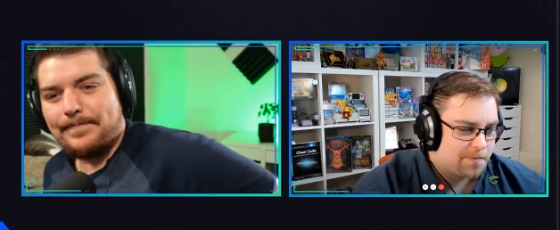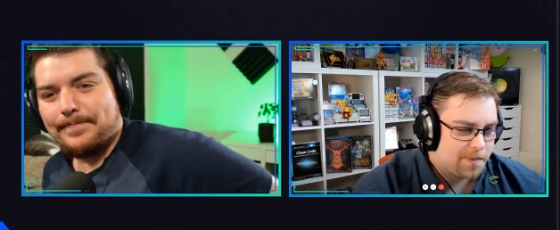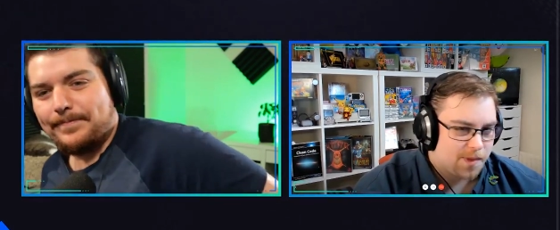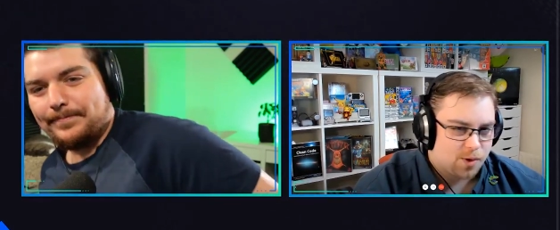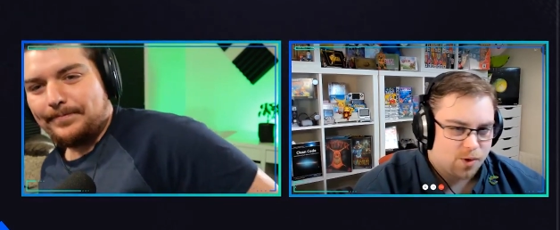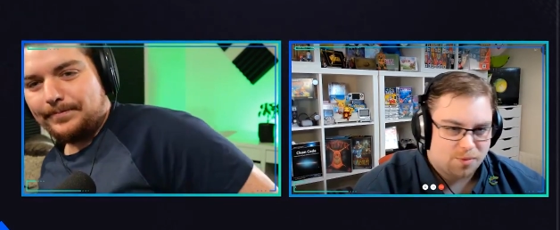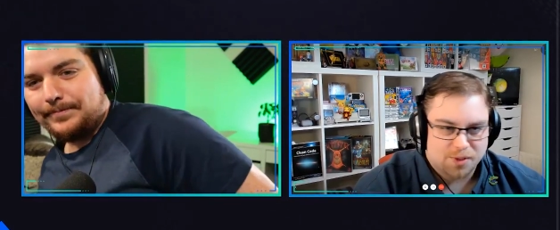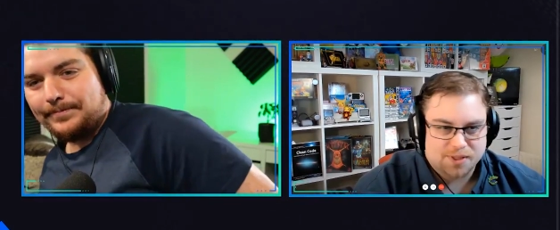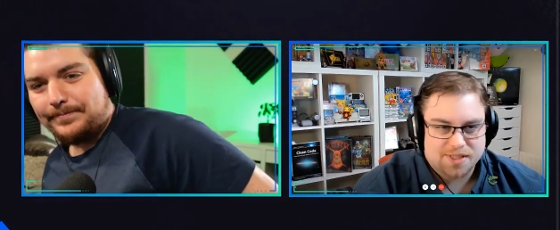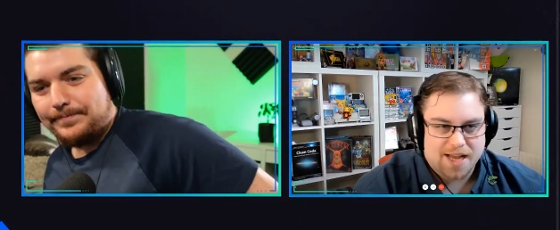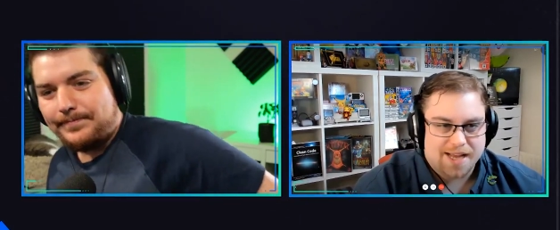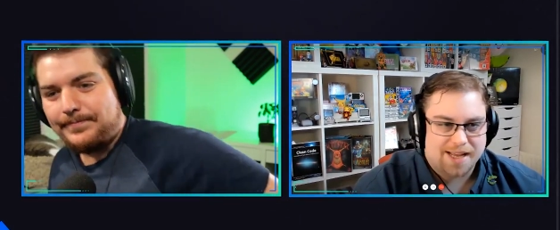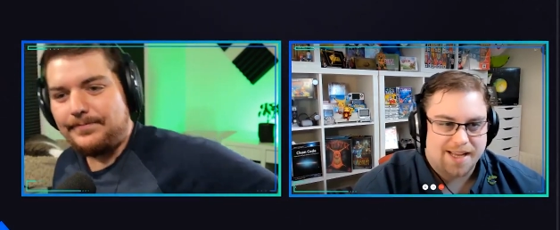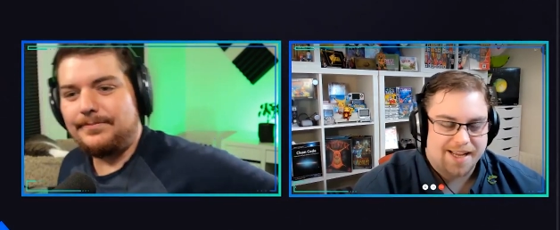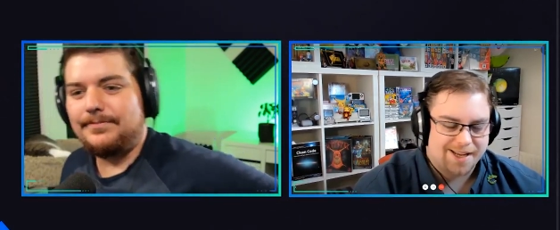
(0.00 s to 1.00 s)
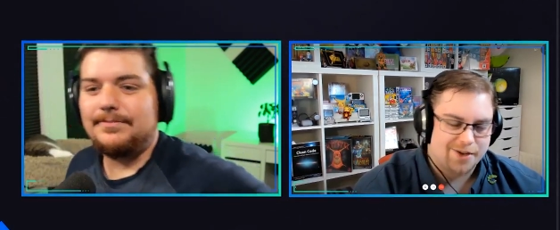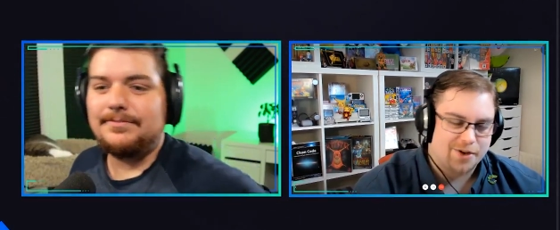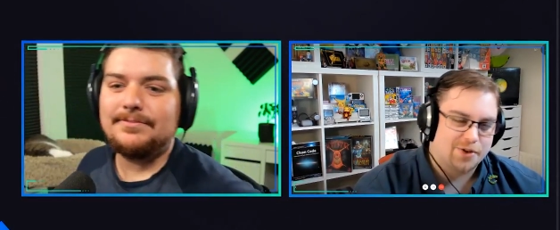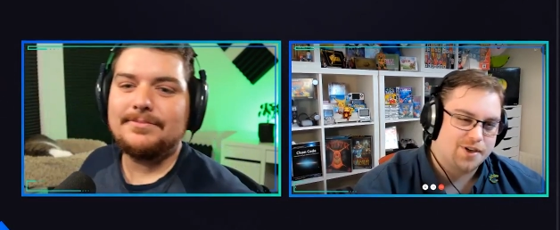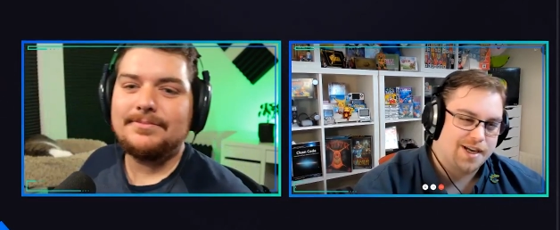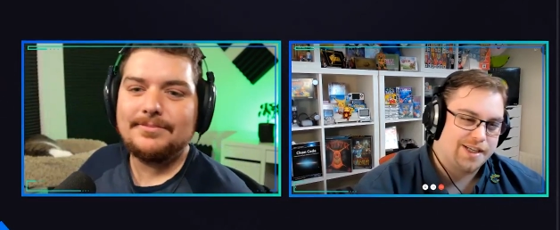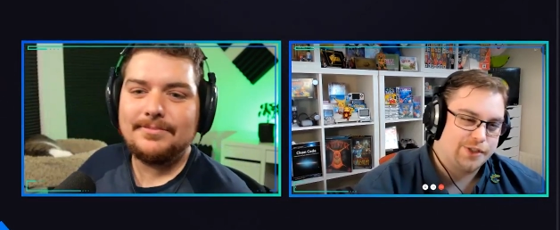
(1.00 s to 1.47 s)
Speaker 1: almost tacking
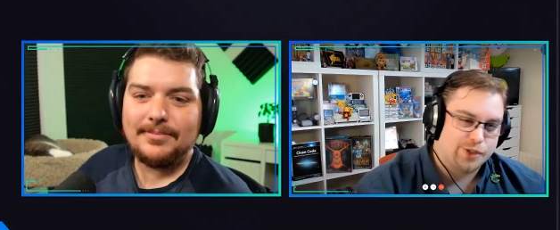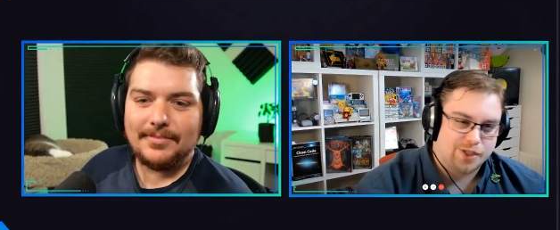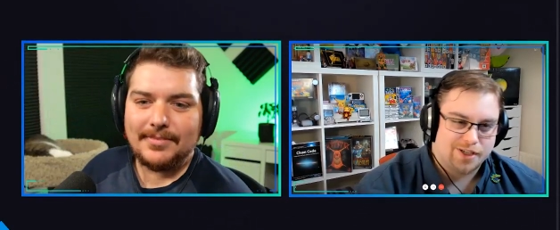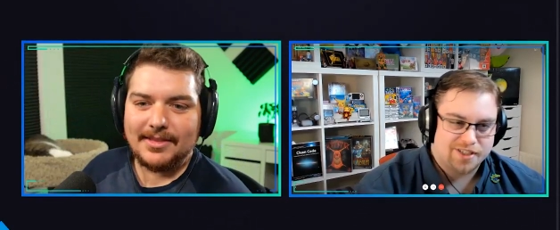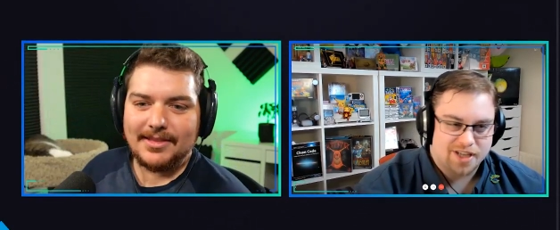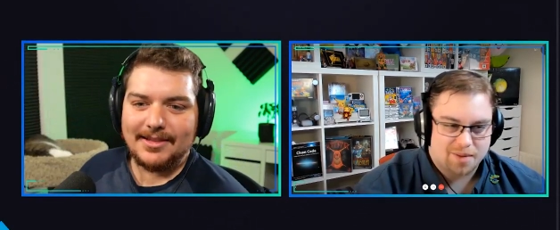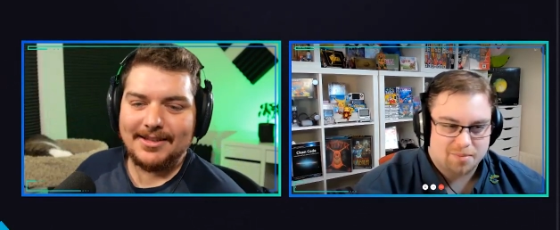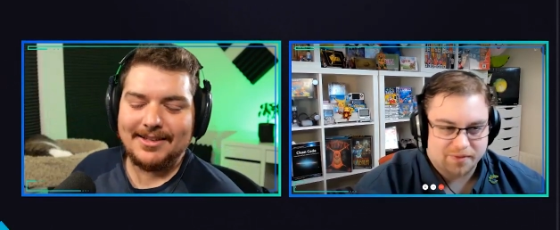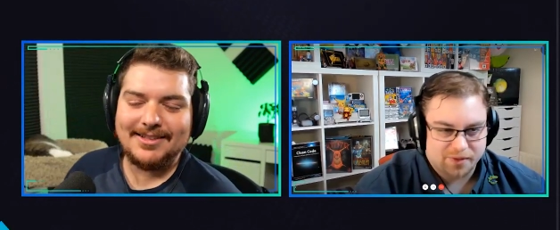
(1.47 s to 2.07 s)
another engine on top of